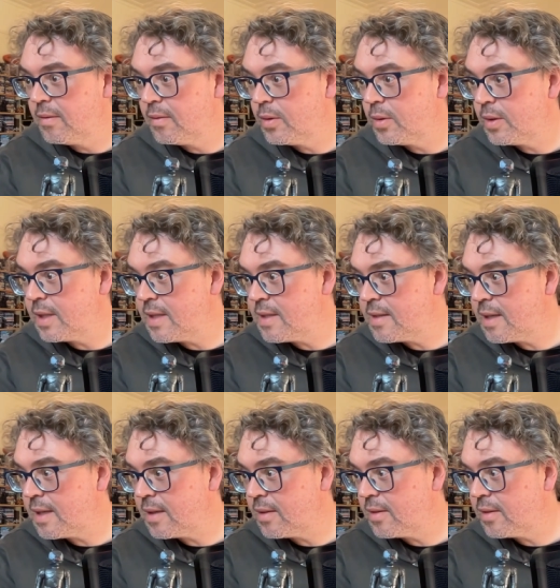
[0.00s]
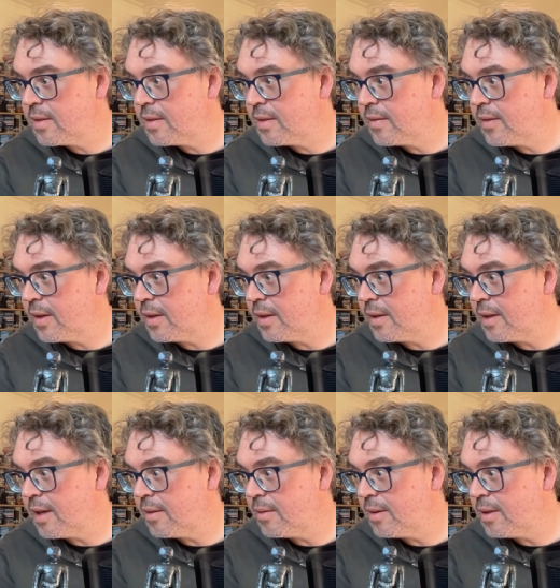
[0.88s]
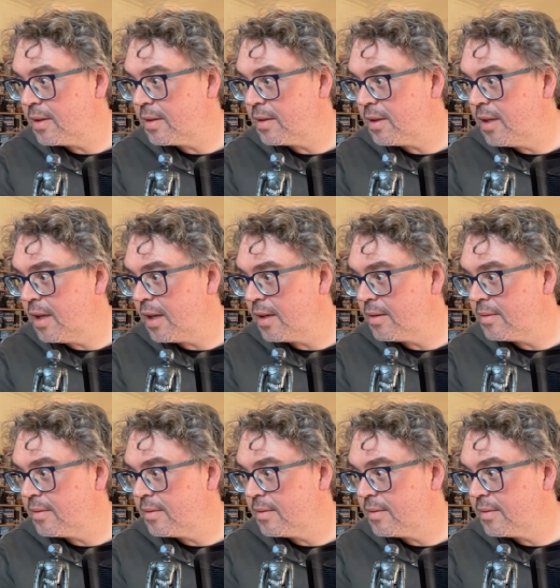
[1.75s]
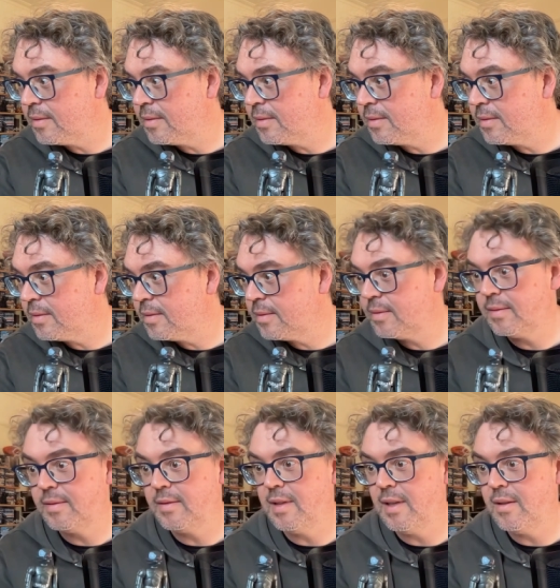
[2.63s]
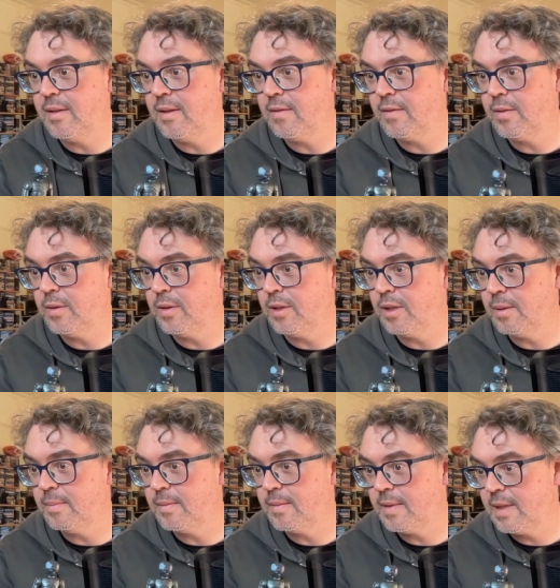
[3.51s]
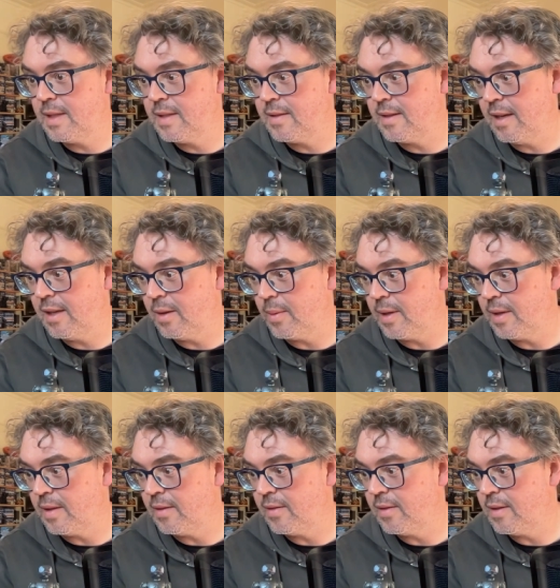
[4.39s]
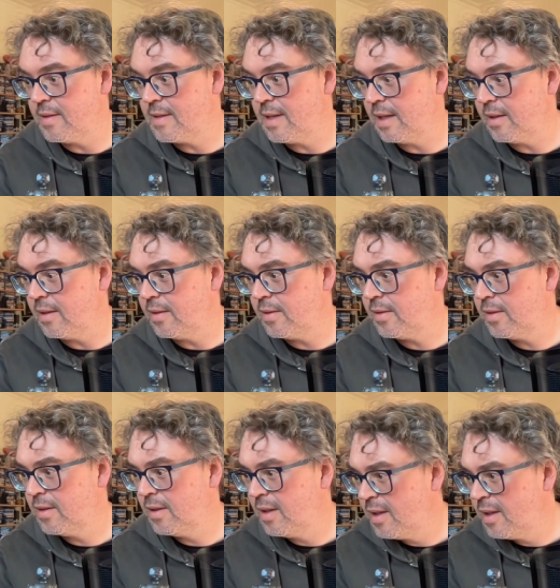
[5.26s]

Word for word: 46, I got that wrong. No, no, not 4-LOM. It's the other one. It's not Zuckuss.